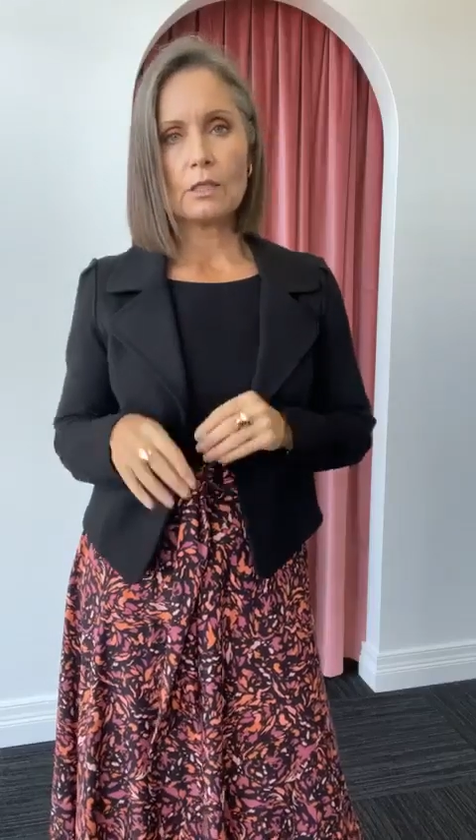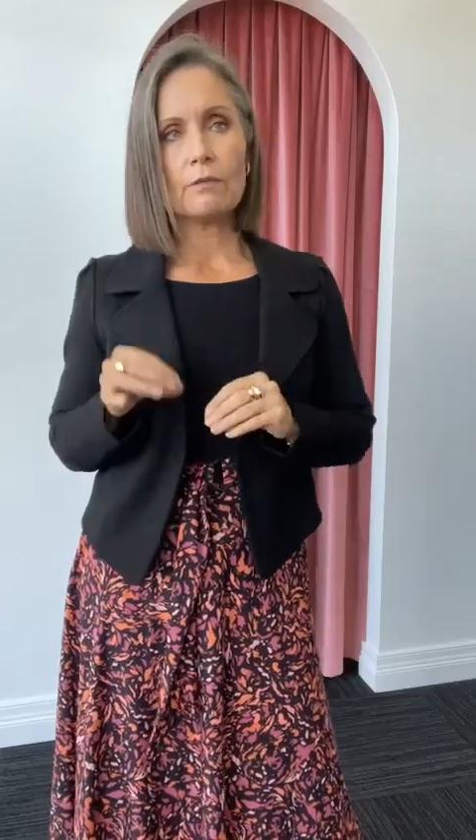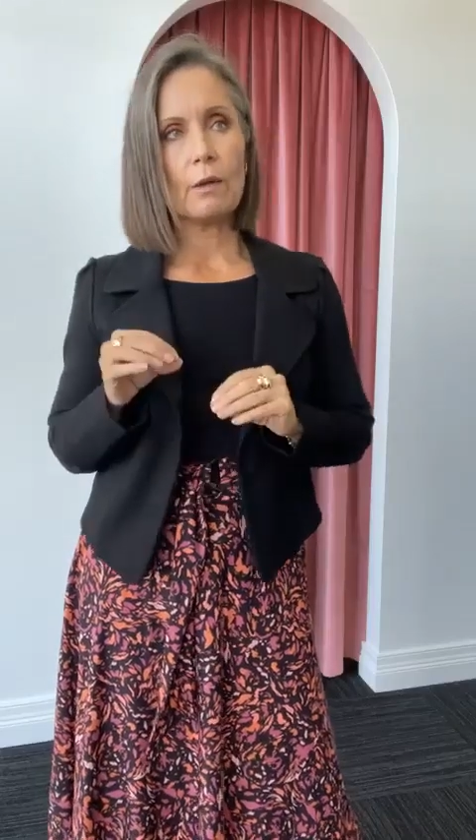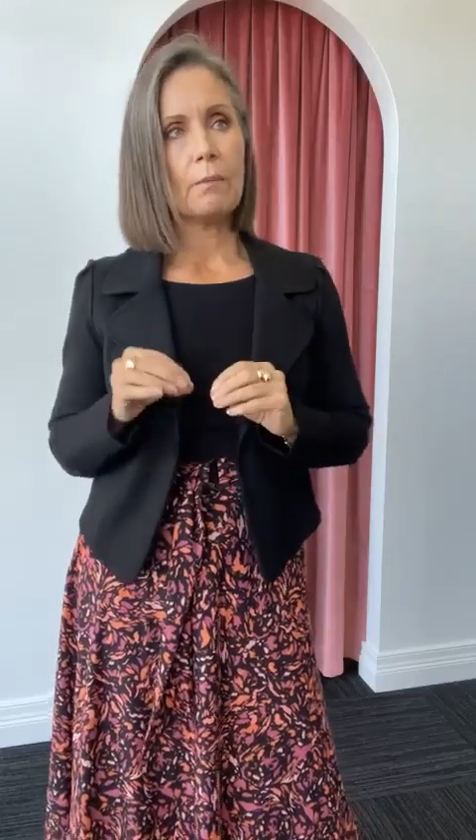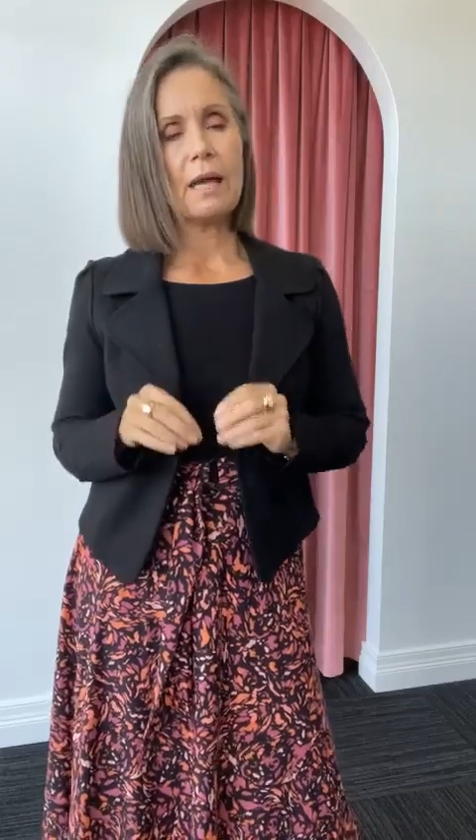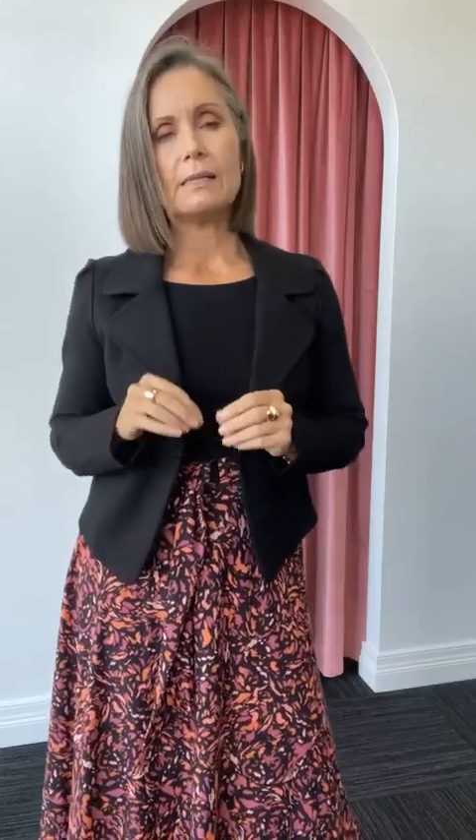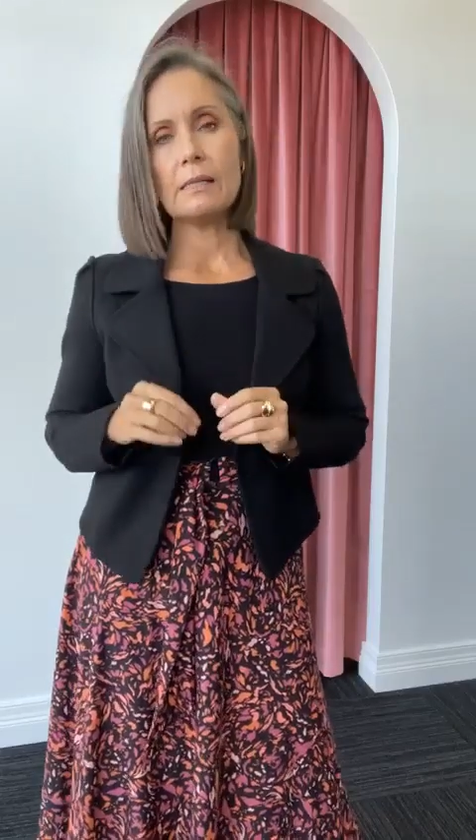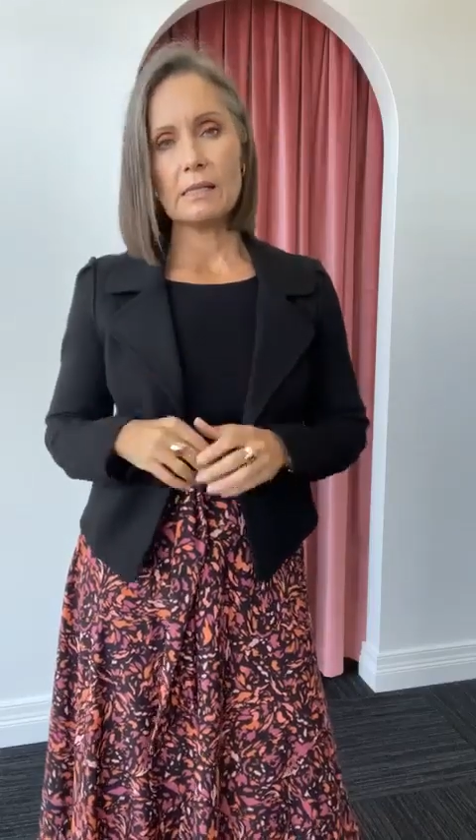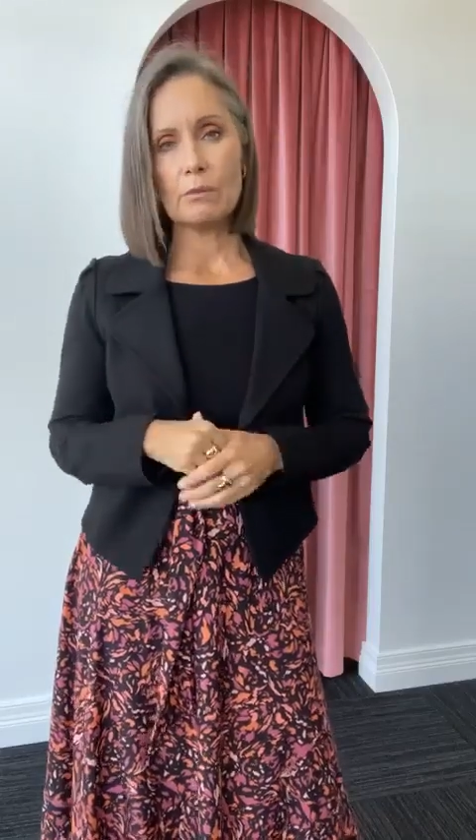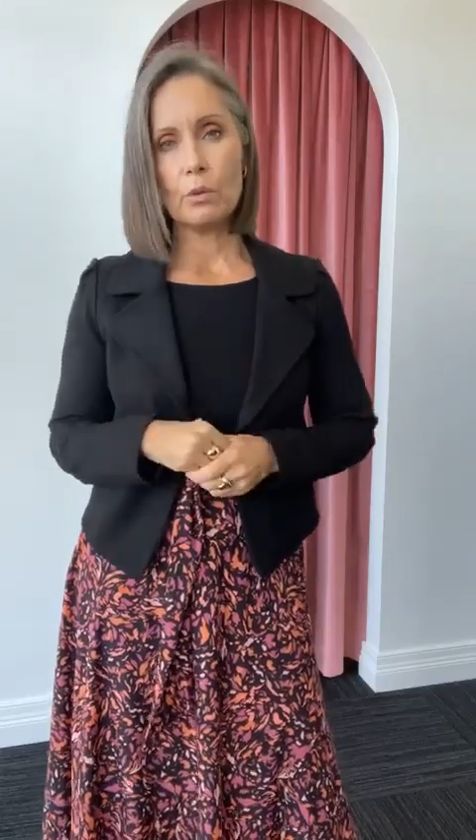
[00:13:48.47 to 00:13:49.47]
lots of
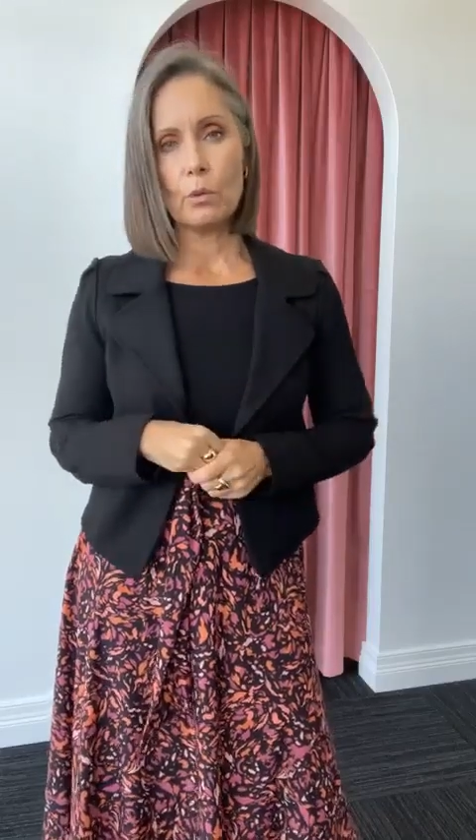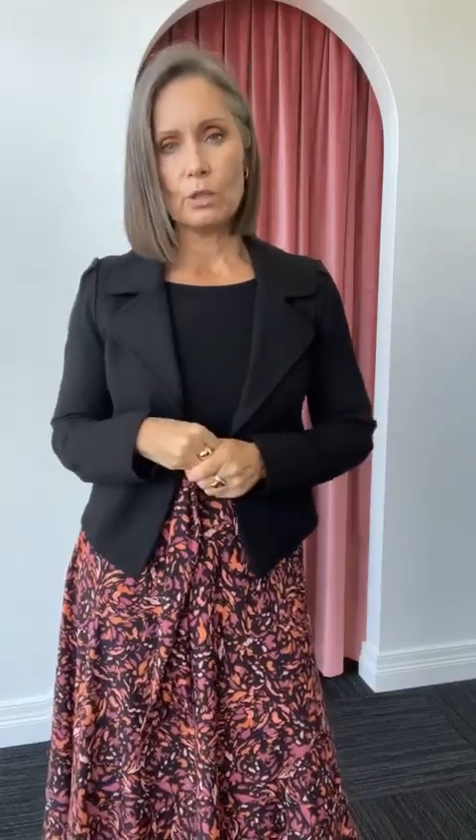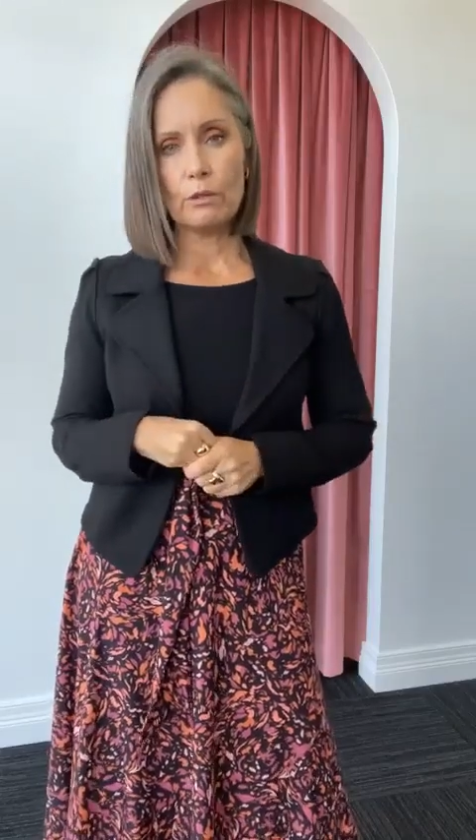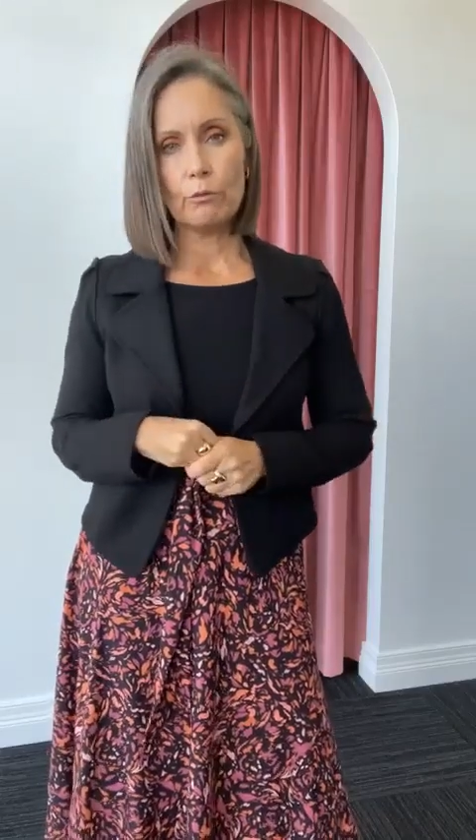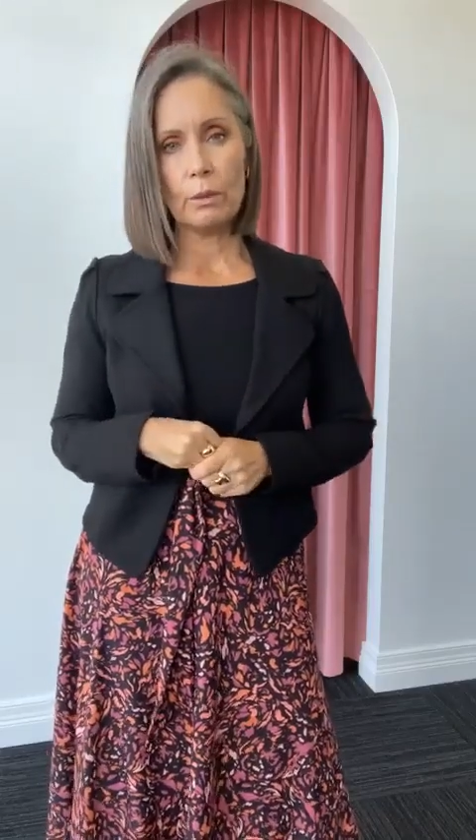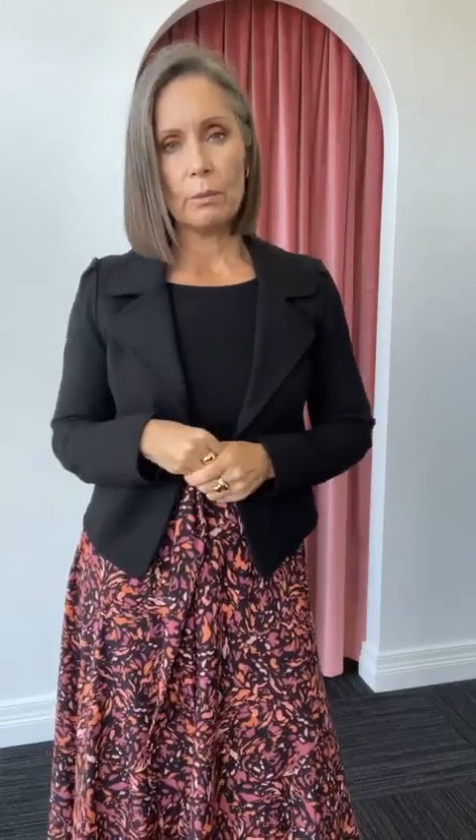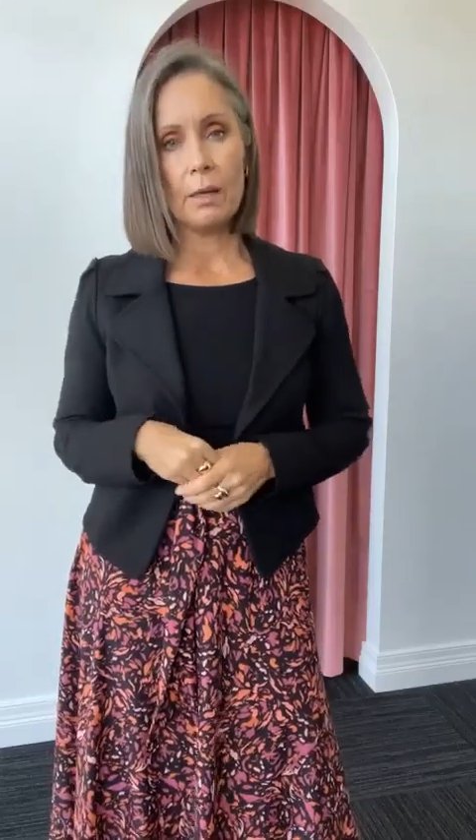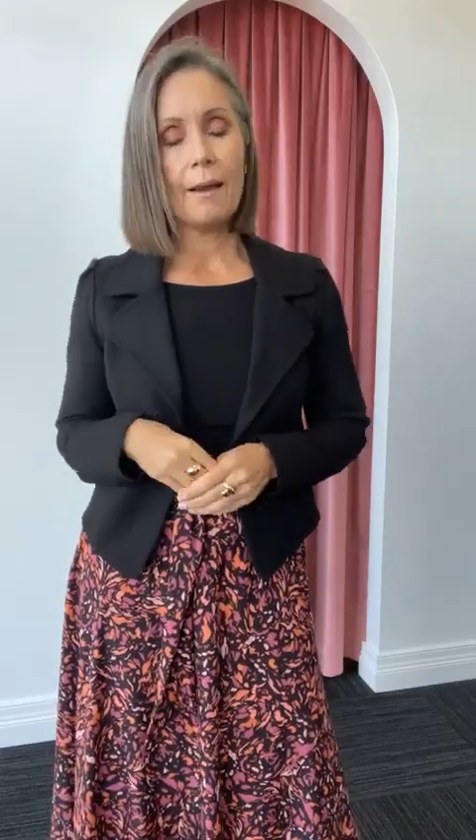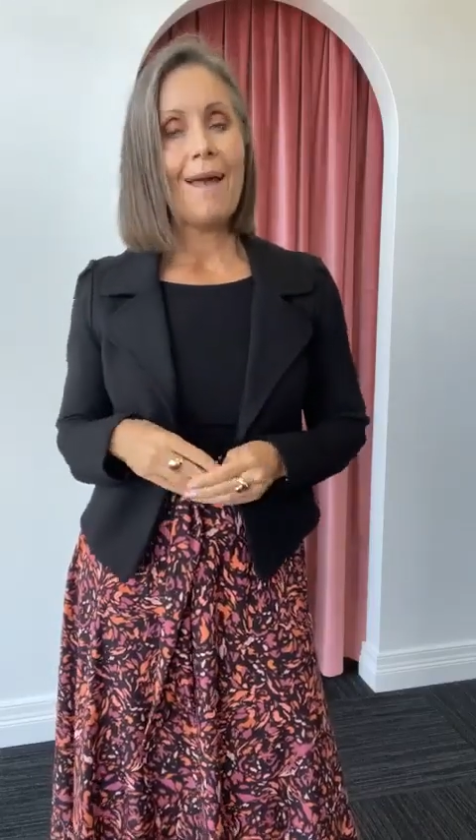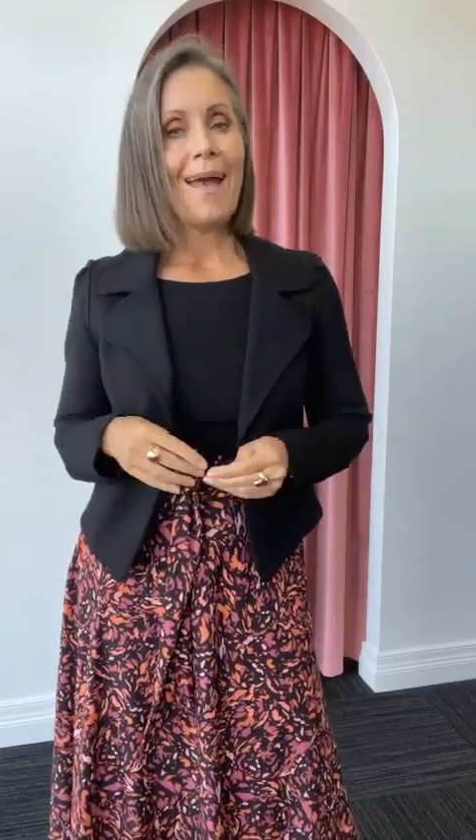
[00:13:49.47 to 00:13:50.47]
amazing supportive
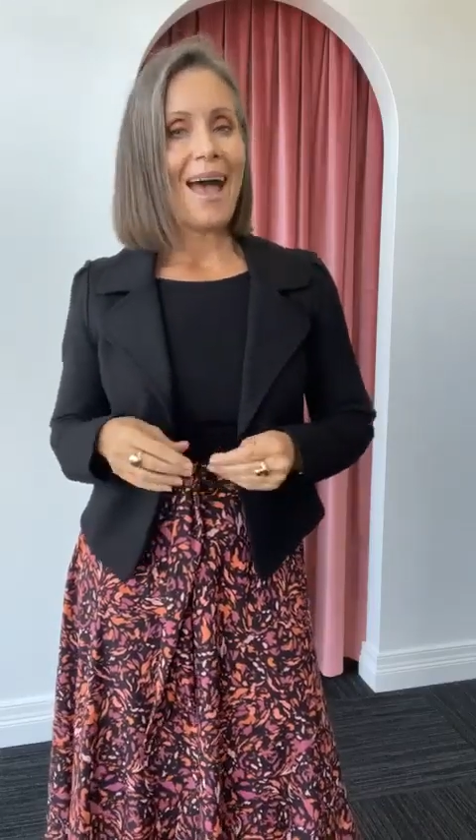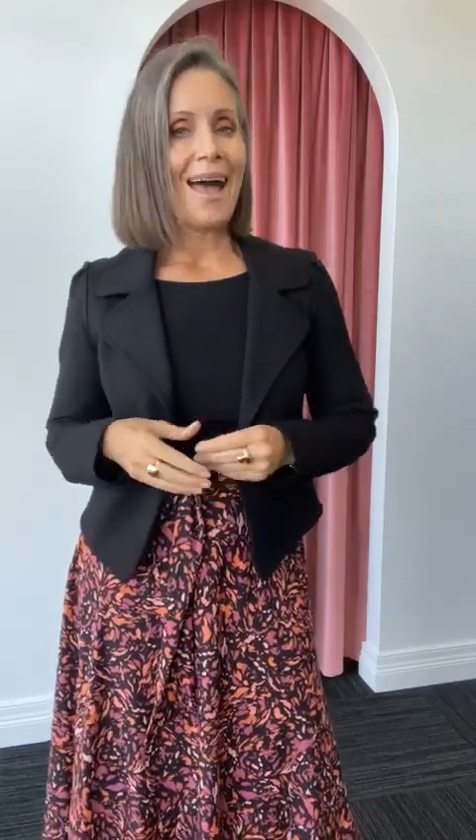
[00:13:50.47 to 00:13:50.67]
women,